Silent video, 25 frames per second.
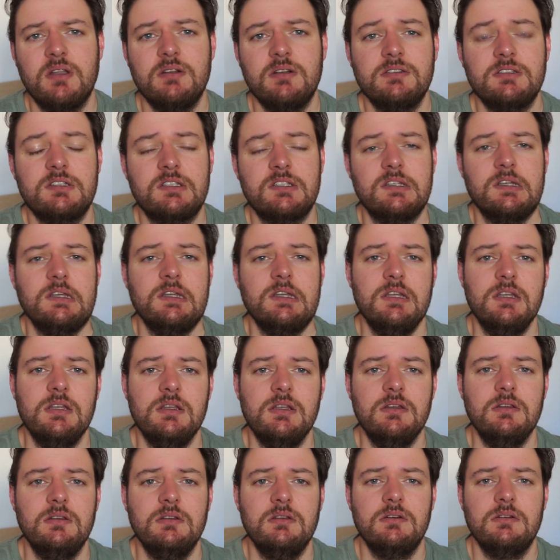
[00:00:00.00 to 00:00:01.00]

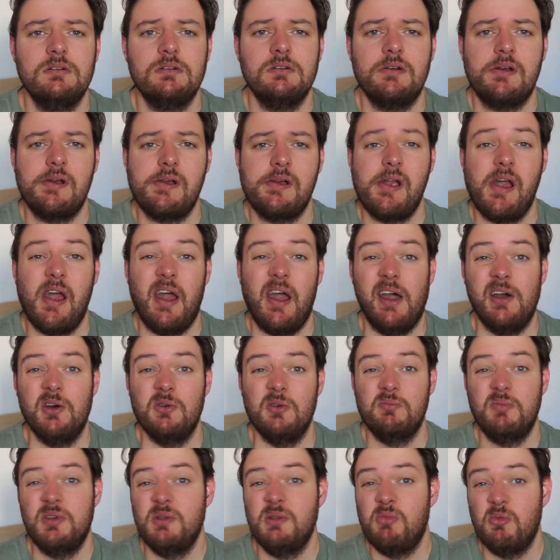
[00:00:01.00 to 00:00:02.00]
see how
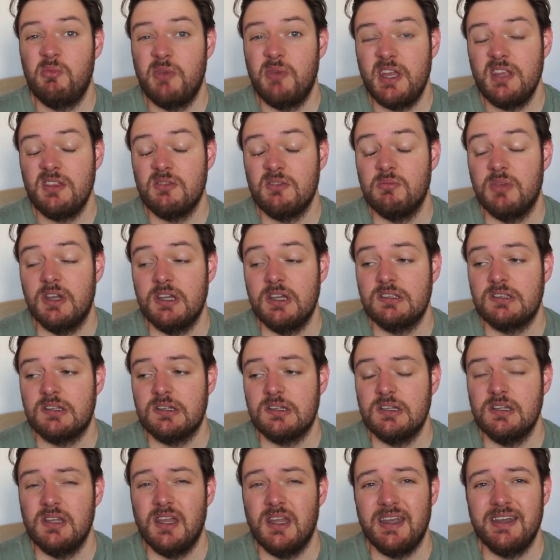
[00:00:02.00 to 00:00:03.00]
people make them
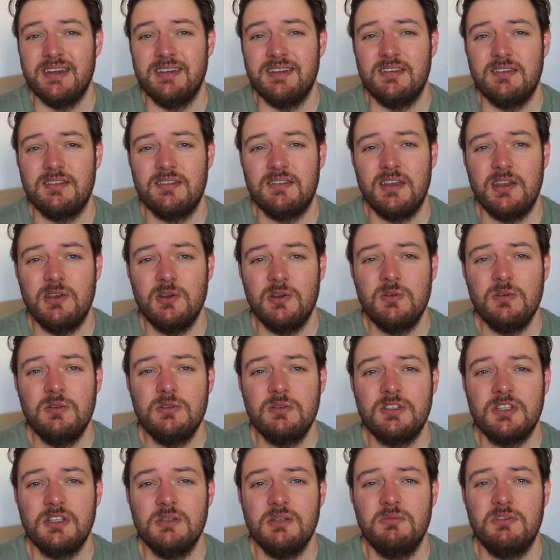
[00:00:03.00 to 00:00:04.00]
basically, and they all
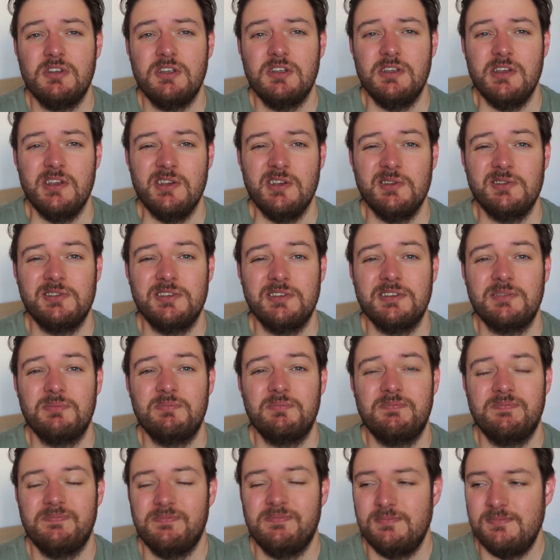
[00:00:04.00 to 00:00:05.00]
seem to use this
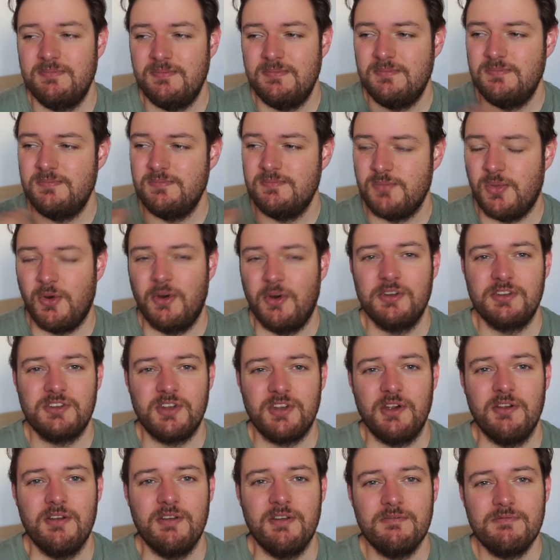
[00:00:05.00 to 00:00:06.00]

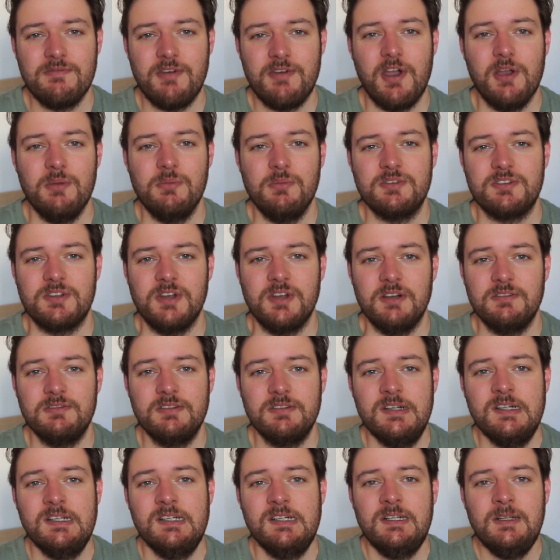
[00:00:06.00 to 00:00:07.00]
polystyrene foam stuff.
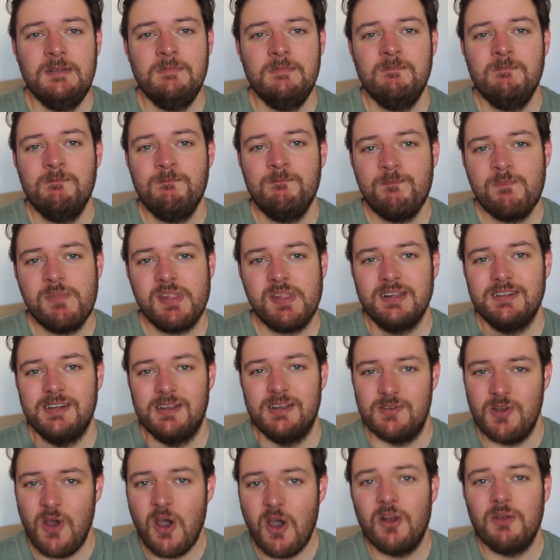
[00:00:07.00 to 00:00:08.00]

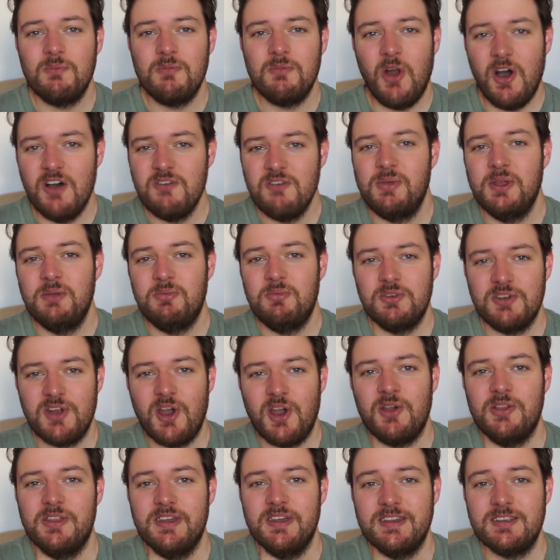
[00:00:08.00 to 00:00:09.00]
And not a lot of people
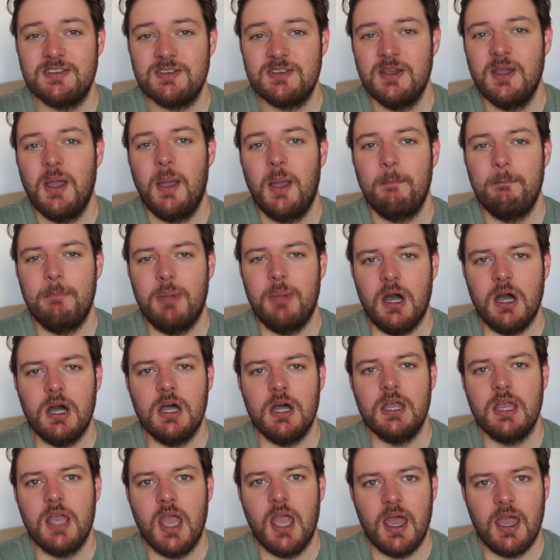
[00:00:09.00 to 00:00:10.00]
know this, but
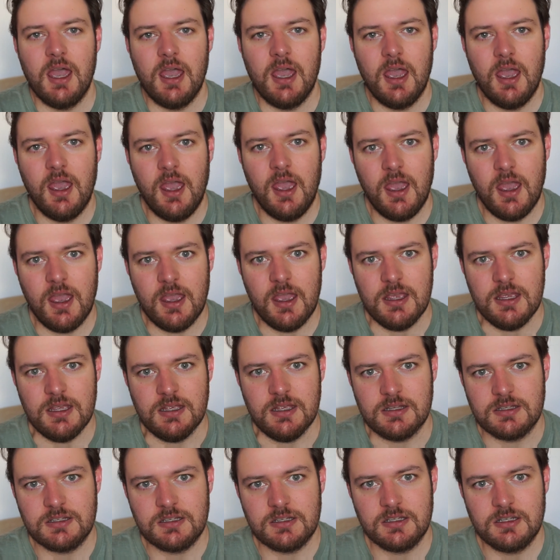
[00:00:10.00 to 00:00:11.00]
I
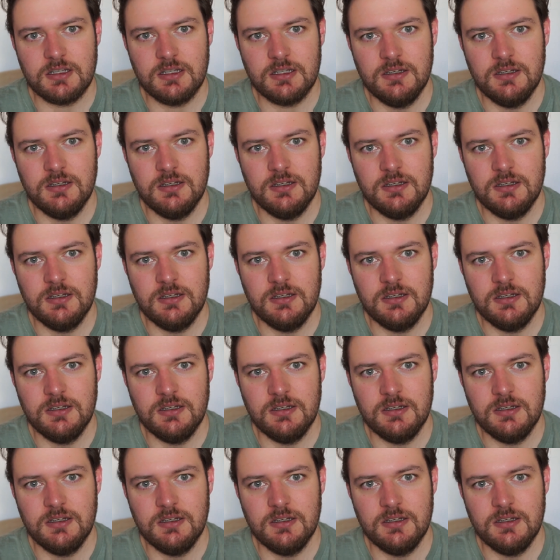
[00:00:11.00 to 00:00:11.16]
hate